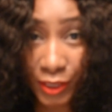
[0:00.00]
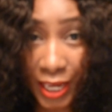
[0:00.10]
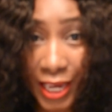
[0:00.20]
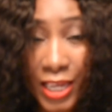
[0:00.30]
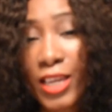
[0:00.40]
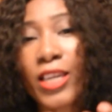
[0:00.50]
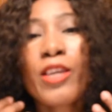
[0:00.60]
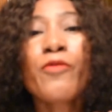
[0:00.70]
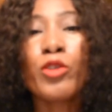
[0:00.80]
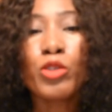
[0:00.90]
Okay,
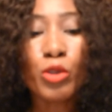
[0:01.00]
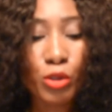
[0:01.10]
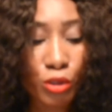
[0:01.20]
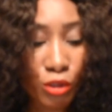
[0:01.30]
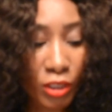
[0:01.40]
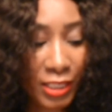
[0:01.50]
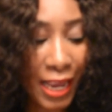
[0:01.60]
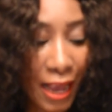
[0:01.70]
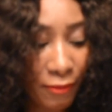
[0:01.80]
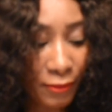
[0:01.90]
if you know you do not
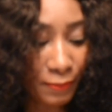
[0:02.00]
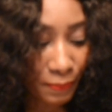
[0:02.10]
have